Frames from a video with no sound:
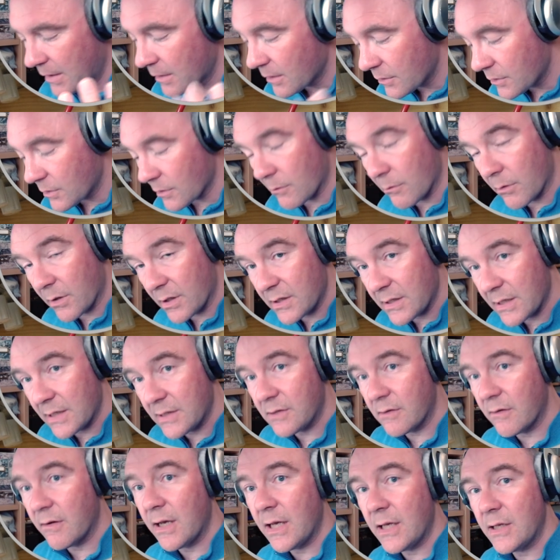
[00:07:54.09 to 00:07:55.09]
So
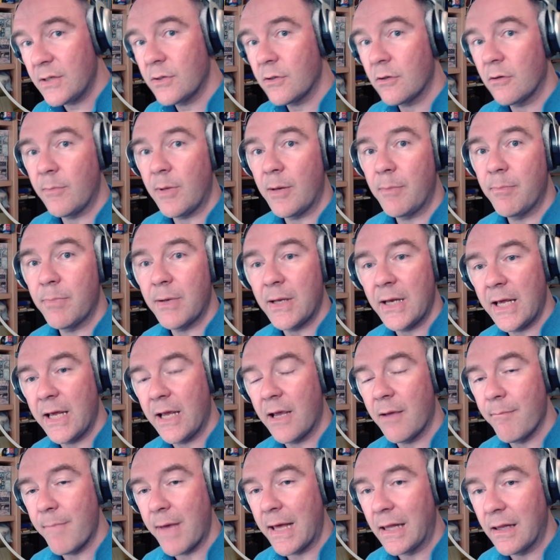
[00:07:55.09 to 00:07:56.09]
quantiser A is going to be playing
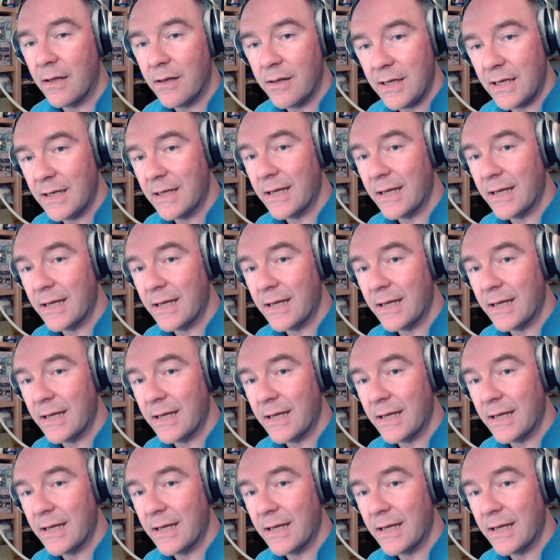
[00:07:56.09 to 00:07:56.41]
a melody